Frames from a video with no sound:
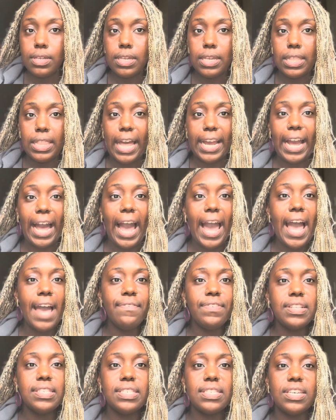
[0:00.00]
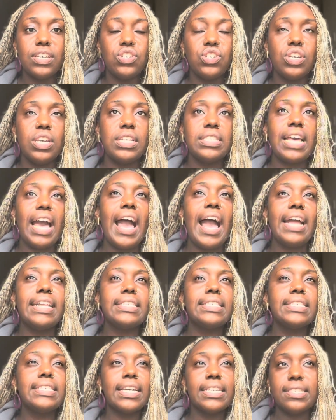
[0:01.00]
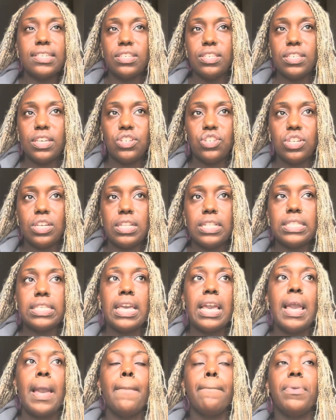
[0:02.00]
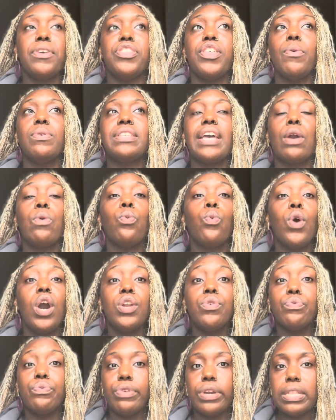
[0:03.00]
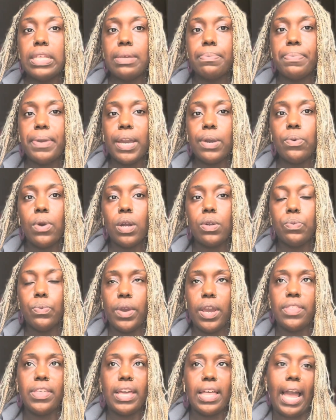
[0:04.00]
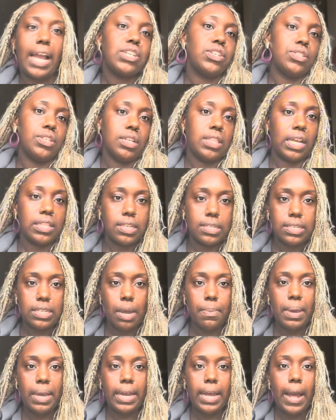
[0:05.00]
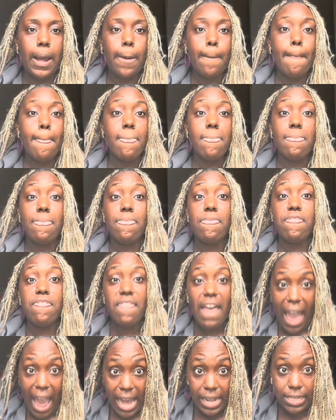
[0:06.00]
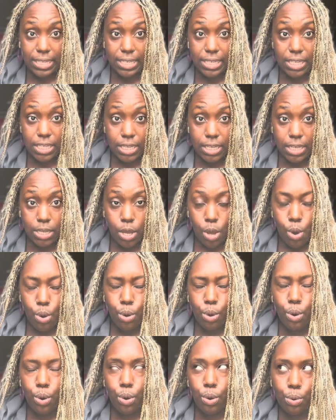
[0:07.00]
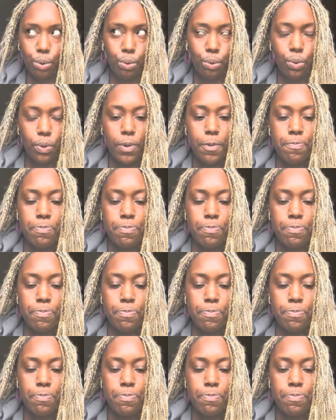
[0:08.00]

I have incisions. I had 6 incisions, but there was one really big one where they actually took the stomach out. That, ooh.